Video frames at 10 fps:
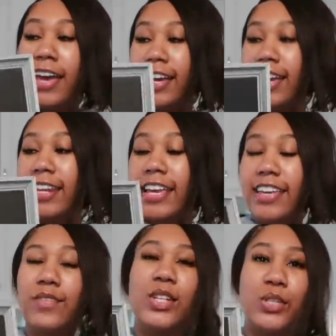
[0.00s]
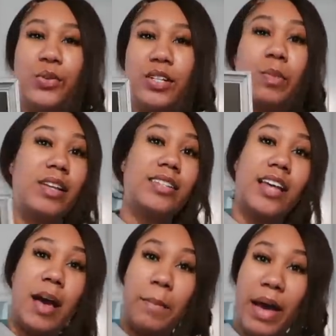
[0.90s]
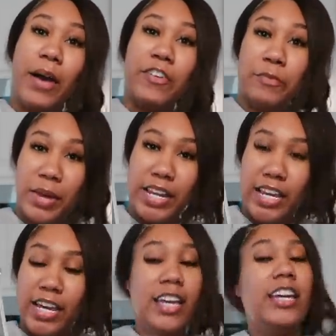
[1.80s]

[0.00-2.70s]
and they give it to us, but it's an amount of money.